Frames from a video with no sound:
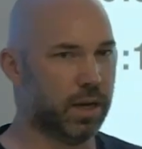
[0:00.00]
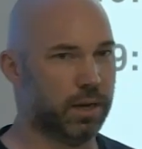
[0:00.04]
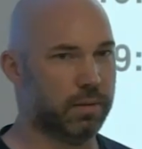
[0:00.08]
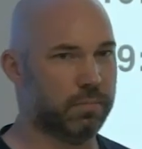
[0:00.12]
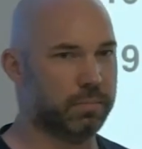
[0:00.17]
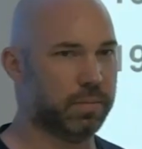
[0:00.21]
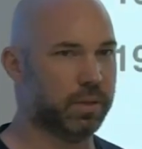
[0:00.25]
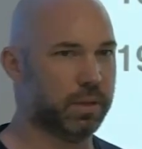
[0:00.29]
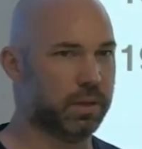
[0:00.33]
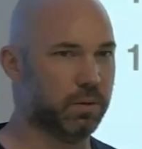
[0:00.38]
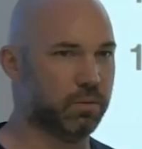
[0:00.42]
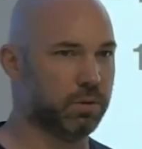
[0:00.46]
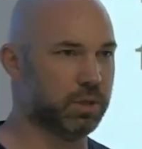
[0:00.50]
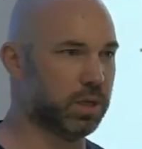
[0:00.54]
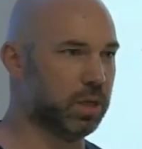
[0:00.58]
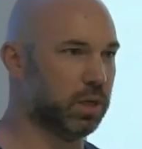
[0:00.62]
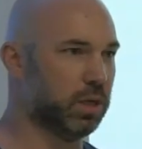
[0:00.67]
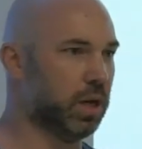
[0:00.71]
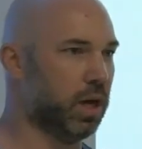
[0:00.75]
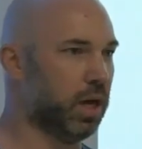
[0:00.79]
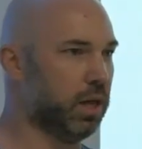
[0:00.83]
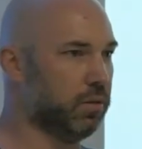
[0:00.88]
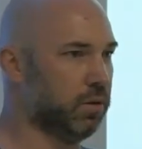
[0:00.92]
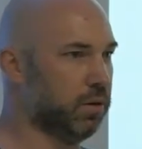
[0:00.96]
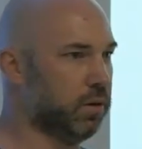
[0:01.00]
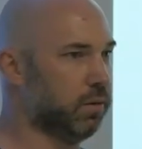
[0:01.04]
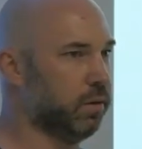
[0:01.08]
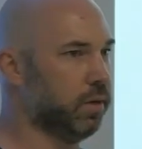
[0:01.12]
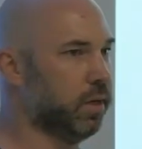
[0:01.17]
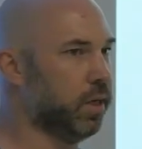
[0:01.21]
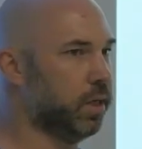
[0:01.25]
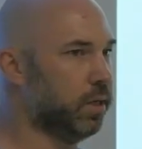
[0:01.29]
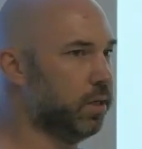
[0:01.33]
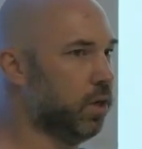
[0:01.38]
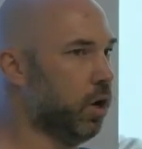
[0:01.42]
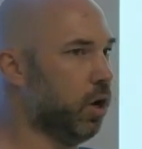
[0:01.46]
There is another,
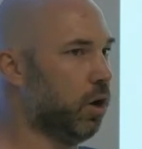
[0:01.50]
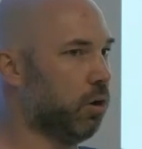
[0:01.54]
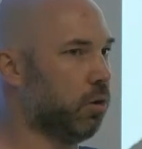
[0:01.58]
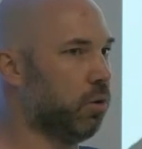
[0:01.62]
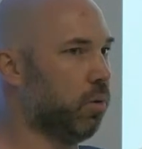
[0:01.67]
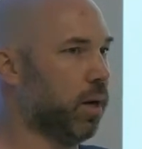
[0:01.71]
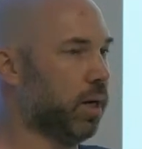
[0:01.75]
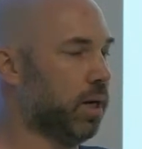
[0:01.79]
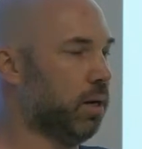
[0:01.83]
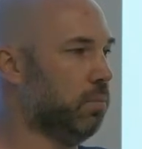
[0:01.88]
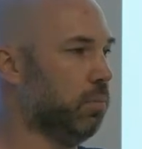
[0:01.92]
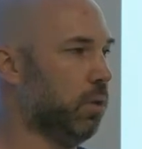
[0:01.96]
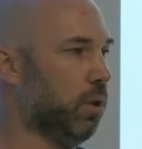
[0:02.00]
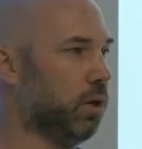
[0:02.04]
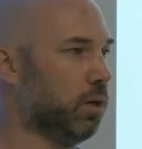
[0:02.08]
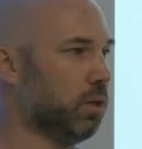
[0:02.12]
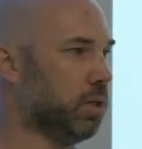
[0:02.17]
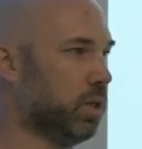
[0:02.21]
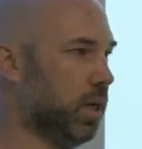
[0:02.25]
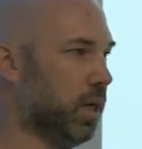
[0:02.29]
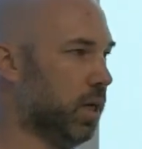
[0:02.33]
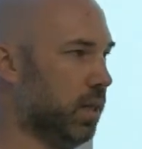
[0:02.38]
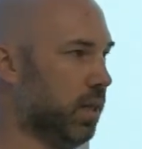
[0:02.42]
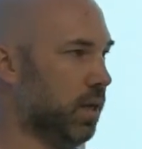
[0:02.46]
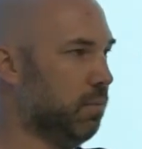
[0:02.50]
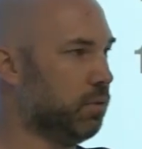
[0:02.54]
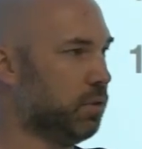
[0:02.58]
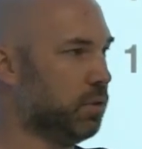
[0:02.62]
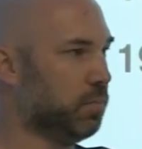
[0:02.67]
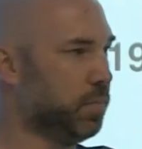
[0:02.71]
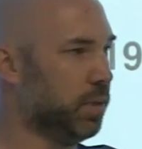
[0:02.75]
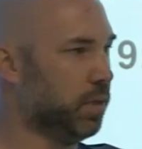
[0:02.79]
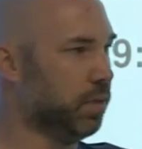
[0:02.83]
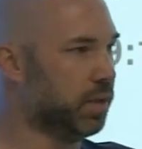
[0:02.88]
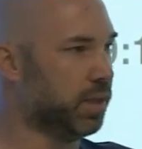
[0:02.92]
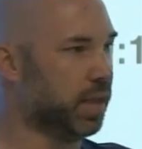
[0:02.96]
not quite a blockchain that was
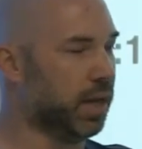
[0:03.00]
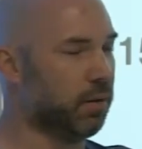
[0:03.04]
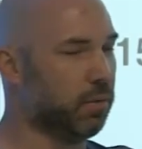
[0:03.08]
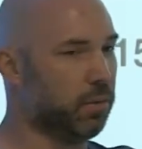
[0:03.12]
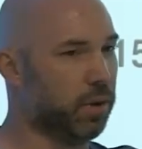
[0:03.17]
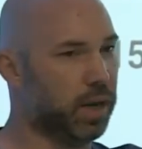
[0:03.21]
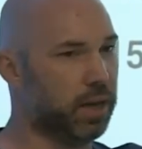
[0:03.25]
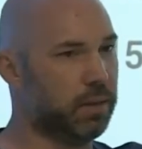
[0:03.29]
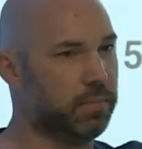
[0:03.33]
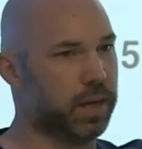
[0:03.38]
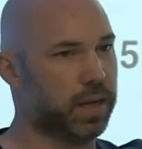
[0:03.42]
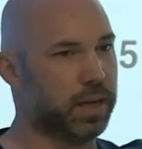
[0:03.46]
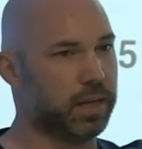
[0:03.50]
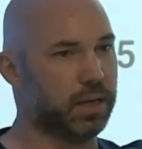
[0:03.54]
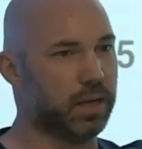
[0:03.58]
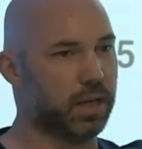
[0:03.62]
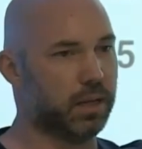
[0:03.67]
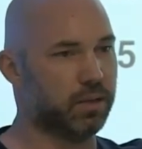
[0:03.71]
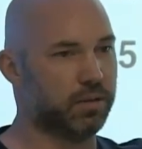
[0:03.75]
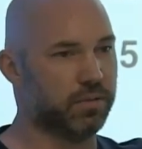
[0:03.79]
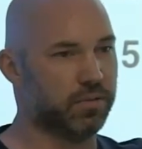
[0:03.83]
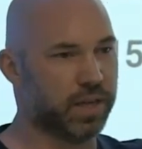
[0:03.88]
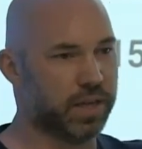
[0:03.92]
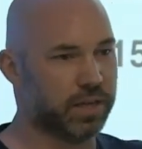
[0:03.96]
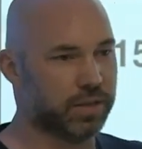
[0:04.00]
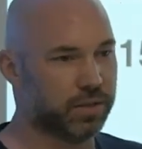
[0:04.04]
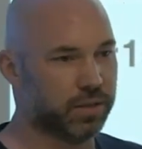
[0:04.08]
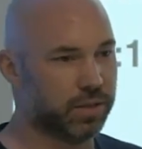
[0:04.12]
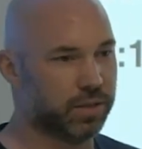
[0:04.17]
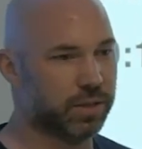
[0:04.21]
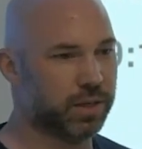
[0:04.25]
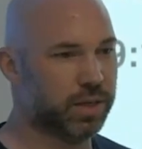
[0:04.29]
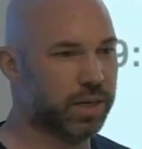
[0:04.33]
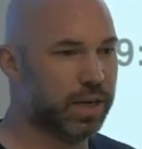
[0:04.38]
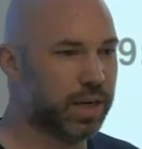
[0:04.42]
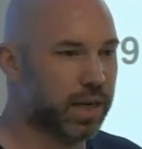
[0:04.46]
built that way by another vendor,
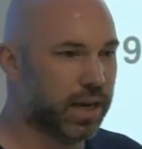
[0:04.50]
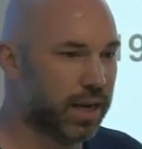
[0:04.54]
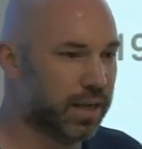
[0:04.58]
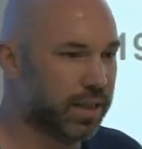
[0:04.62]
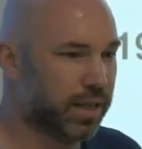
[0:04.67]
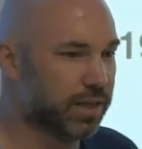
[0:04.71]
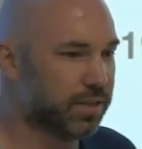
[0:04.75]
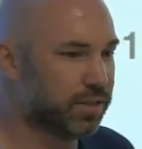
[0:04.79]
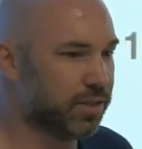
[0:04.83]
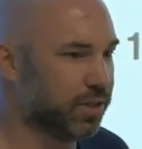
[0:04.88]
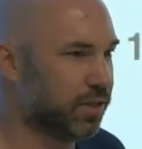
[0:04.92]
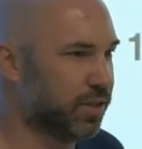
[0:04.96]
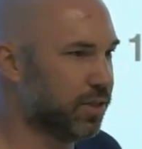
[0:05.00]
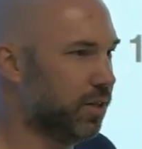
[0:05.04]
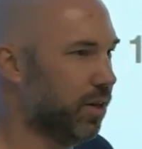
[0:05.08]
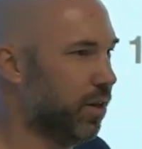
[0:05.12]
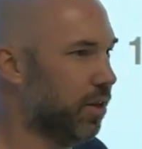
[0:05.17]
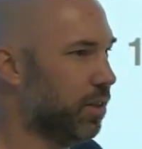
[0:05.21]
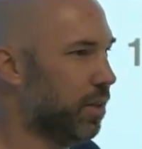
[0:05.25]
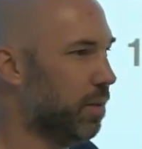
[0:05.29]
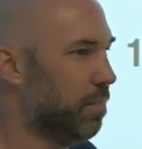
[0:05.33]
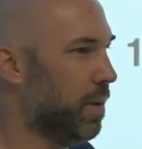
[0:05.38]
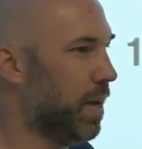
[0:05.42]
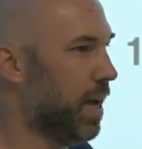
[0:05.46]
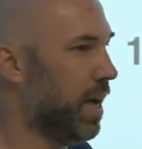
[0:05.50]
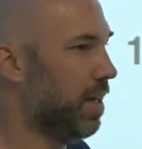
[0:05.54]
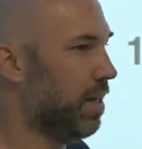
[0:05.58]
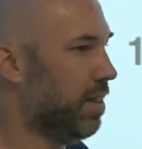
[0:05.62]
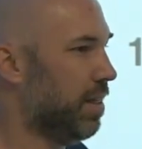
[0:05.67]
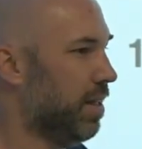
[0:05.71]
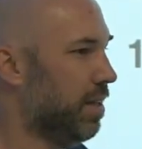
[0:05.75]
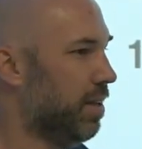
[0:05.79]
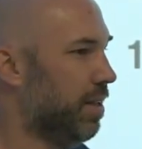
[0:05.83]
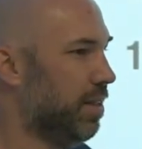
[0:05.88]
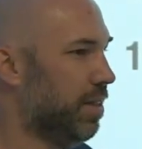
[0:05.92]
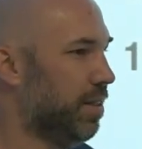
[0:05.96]
and that's just not the path
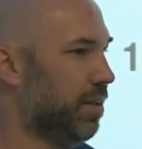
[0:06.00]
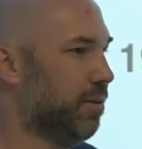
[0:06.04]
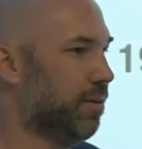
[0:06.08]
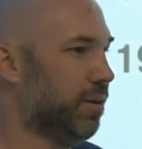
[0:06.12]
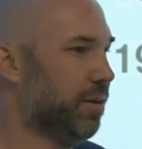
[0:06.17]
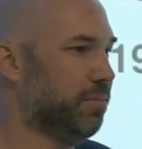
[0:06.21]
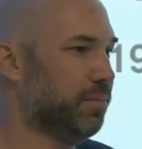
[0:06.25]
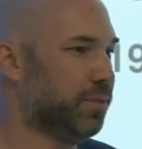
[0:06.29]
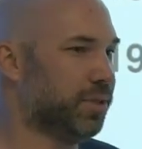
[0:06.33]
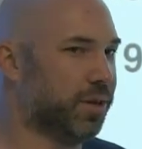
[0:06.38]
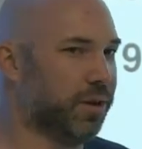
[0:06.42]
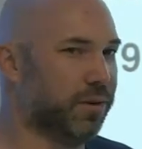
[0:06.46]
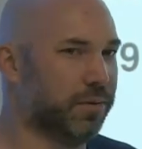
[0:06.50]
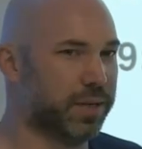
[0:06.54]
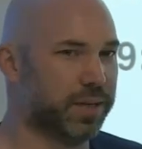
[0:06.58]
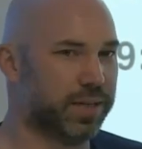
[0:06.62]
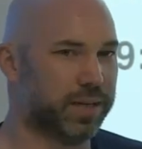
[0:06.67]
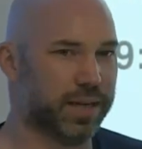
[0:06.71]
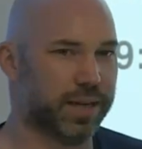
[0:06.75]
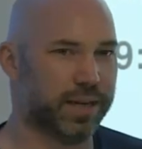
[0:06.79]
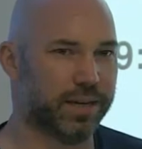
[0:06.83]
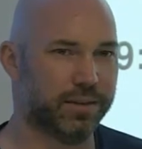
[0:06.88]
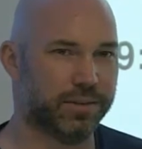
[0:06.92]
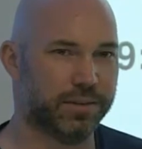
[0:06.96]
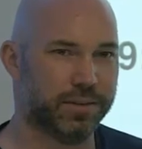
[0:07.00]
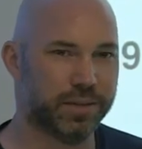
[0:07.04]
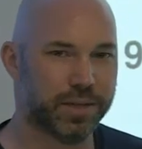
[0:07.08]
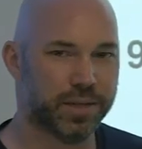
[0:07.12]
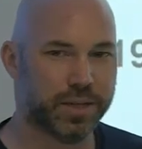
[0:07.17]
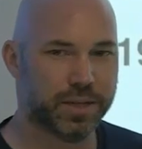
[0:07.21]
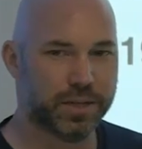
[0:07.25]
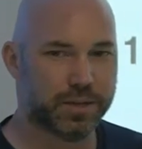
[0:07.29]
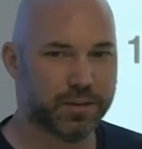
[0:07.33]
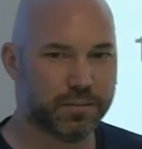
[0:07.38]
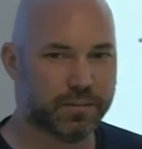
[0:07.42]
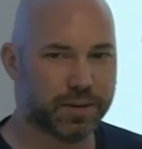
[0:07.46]
that Ethereum is going down,
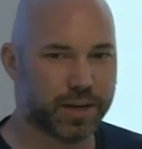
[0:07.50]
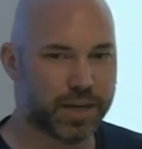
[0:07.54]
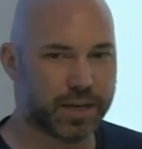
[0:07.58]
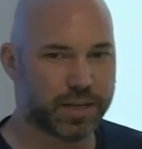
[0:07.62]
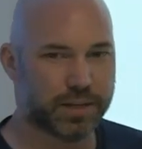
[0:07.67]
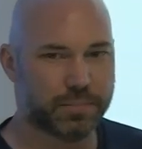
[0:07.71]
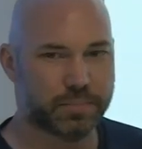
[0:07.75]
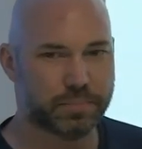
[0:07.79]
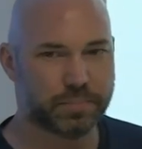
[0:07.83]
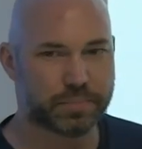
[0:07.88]
right?